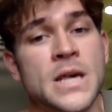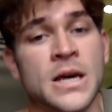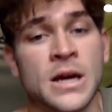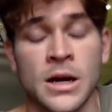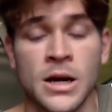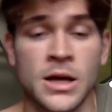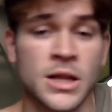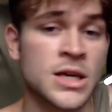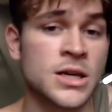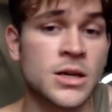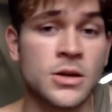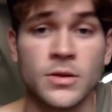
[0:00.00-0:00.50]

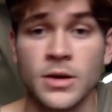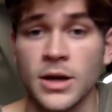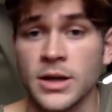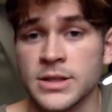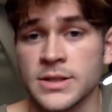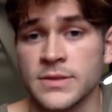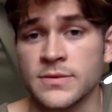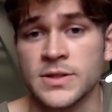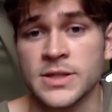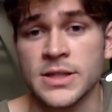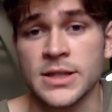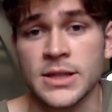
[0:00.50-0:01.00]
And I think you
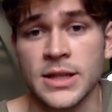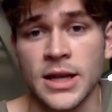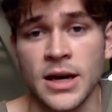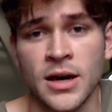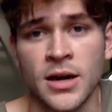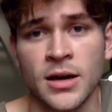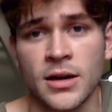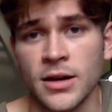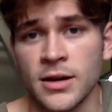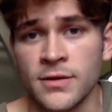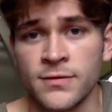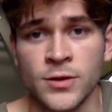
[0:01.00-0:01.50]
guys have seen
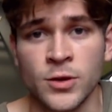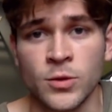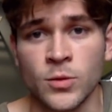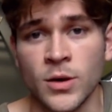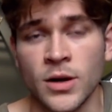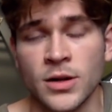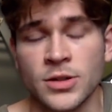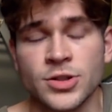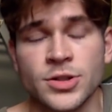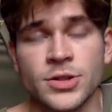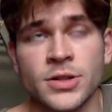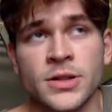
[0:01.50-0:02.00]
that if you
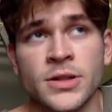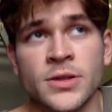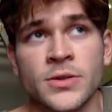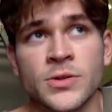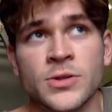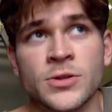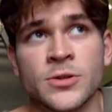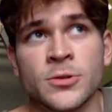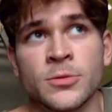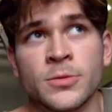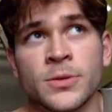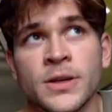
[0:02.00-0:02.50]
watch the
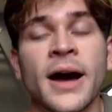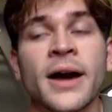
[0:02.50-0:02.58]
YouTube.